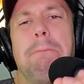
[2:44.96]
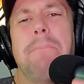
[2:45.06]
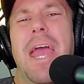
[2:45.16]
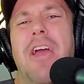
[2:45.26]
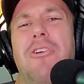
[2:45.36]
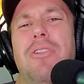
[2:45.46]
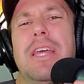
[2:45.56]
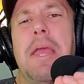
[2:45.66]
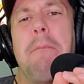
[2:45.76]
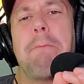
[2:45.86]

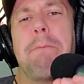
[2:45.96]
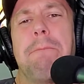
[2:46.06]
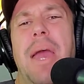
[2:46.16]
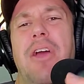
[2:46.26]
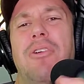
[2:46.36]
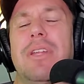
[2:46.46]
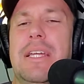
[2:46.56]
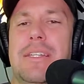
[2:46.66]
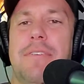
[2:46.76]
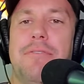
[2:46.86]

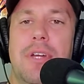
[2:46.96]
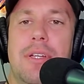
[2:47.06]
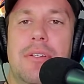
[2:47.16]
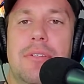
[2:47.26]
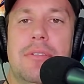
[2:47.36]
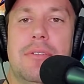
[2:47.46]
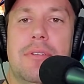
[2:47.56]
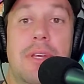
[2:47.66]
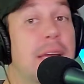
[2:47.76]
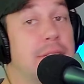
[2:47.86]
barely different,
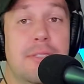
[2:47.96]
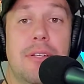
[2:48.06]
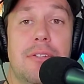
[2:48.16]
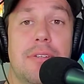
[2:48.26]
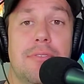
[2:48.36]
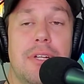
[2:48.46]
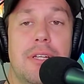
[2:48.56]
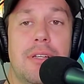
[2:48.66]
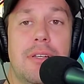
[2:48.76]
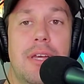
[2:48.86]
it's still different.
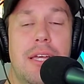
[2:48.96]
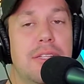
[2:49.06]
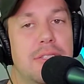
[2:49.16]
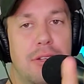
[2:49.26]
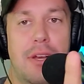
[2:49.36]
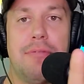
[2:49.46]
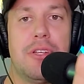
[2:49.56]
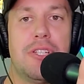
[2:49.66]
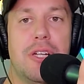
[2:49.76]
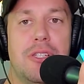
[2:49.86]
And you still have to
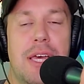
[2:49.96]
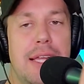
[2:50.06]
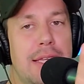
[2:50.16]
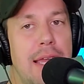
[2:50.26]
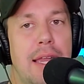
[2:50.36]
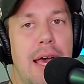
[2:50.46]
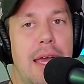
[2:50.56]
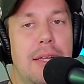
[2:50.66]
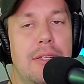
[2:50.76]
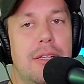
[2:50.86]
judge that at
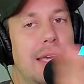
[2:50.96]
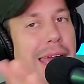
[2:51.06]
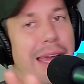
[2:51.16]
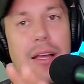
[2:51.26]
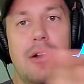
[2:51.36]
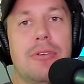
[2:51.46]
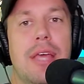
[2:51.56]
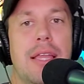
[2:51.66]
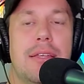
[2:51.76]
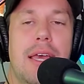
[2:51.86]
10-9. You can't go
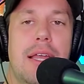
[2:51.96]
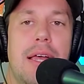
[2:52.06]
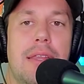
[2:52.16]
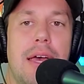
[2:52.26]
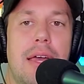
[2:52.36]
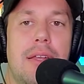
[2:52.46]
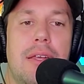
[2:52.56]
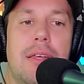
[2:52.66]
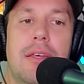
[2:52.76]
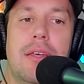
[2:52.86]
10-10 on that.
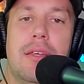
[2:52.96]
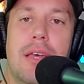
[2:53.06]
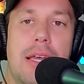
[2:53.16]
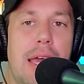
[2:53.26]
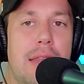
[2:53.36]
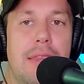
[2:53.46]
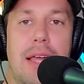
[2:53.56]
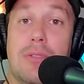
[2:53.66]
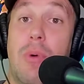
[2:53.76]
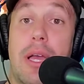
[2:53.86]
Again,
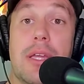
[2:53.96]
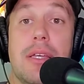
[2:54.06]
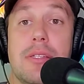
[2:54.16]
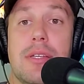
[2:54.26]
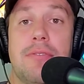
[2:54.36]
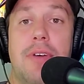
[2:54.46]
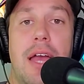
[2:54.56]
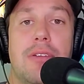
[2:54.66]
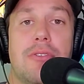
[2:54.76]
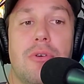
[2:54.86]
that's why it is, in
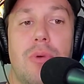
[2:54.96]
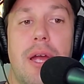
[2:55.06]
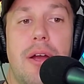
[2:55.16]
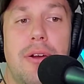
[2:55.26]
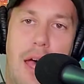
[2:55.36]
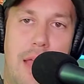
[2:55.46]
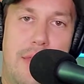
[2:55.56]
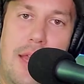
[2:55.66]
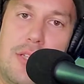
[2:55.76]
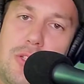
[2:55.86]
fact, so rare. The
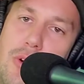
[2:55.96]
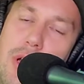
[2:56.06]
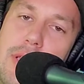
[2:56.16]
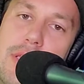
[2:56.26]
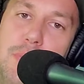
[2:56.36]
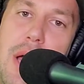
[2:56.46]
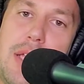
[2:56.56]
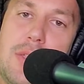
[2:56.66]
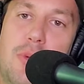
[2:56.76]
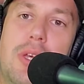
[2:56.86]
next scoring that's
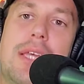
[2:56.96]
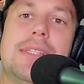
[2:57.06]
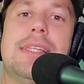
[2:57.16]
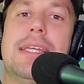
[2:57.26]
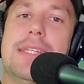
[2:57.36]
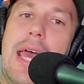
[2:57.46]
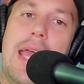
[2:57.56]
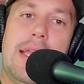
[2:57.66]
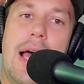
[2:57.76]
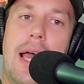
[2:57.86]
possible is the
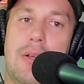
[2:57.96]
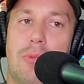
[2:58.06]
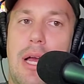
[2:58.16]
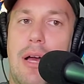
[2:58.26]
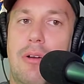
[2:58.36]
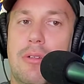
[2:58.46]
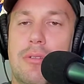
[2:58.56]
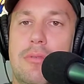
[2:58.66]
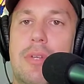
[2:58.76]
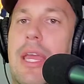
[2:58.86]
10-9 round.
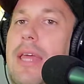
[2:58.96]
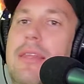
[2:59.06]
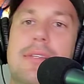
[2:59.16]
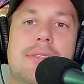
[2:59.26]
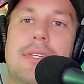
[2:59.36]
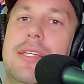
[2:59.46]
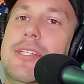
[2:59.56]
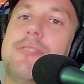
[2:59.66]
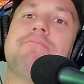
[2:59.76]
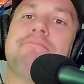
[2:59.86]
And this is